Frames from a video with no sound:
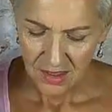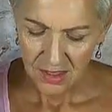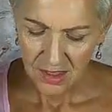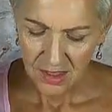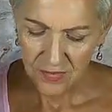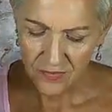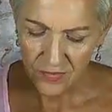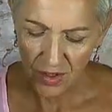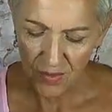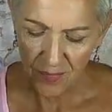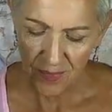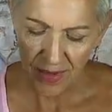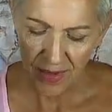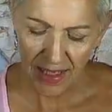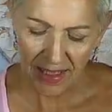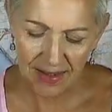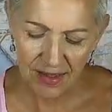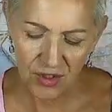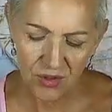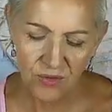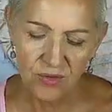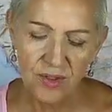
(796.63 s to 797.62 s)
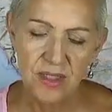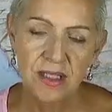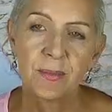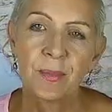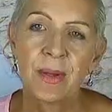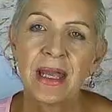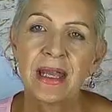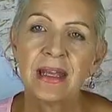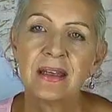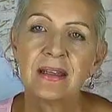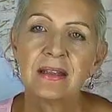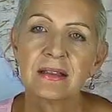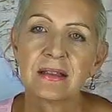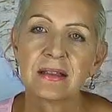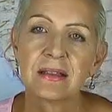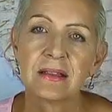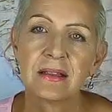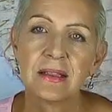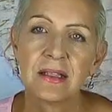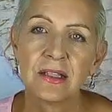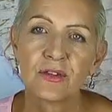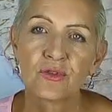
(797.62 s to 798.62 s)
You've got bastion independence
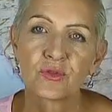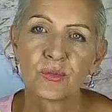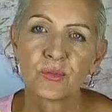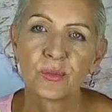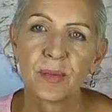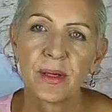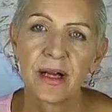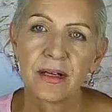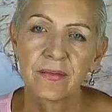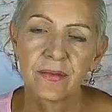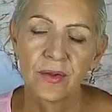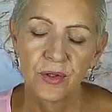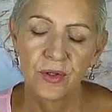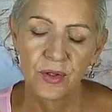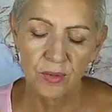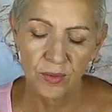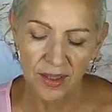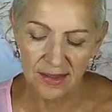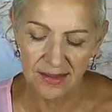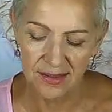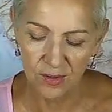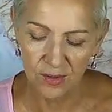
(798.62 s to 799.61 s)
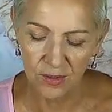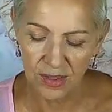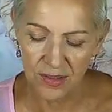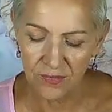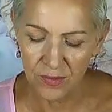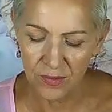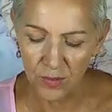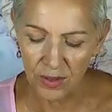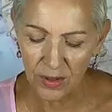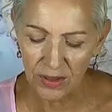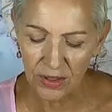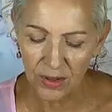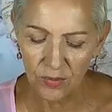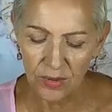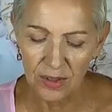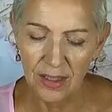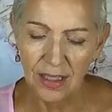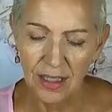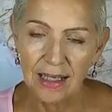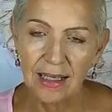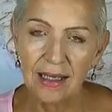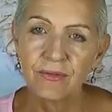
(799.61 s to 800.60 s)
as an integral part of who you are. So even when you're
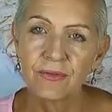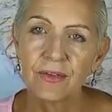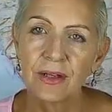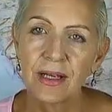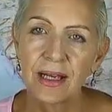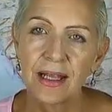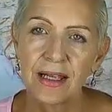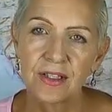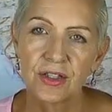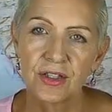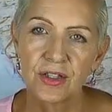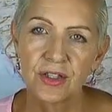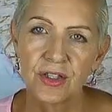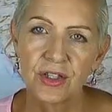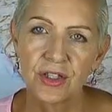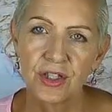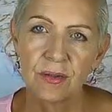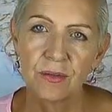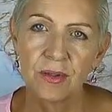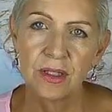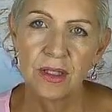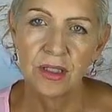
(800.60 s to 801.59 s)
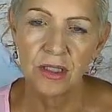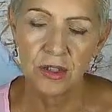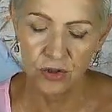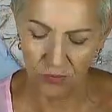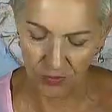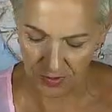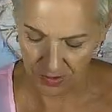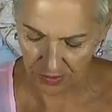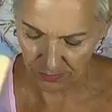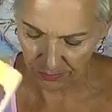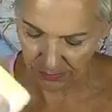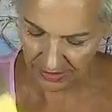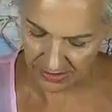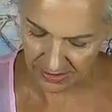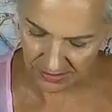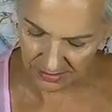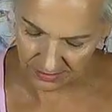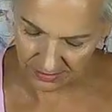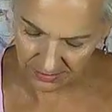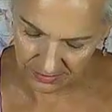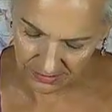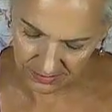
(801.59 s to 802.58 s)
in a love relationship, you need your
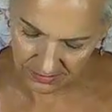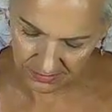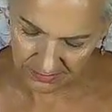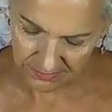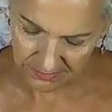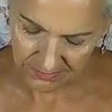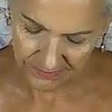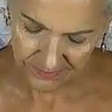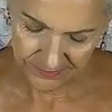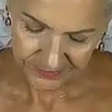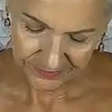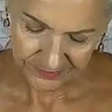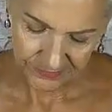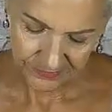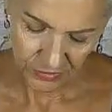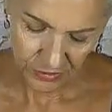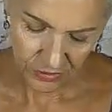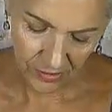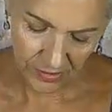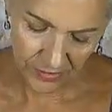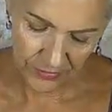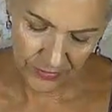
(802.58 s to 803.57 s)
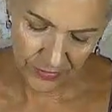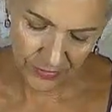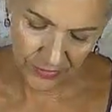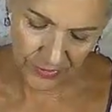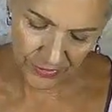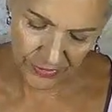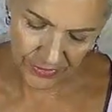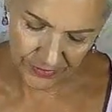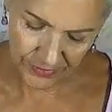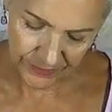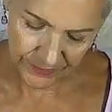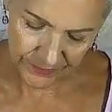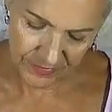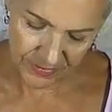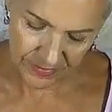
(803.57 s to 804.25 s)
independence. Guy or girl.